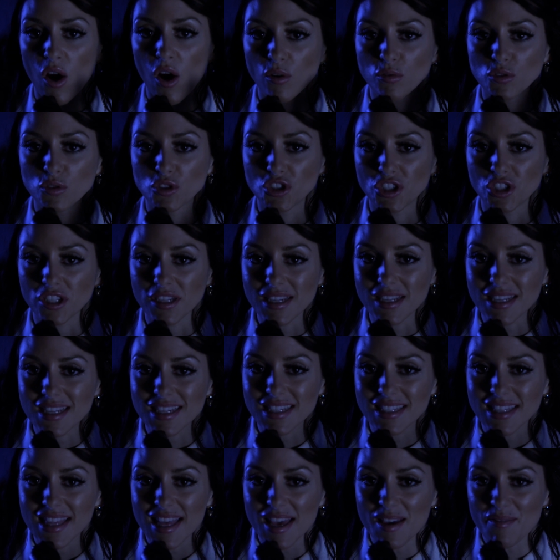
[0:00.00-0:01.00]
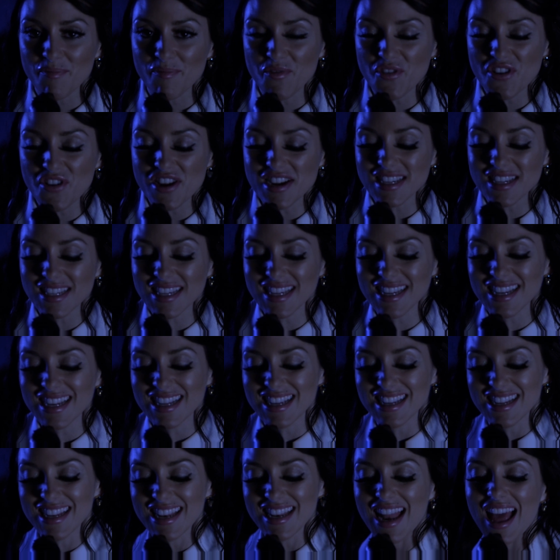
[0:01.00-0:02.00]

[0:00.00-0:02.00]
Oh, she's their prisoner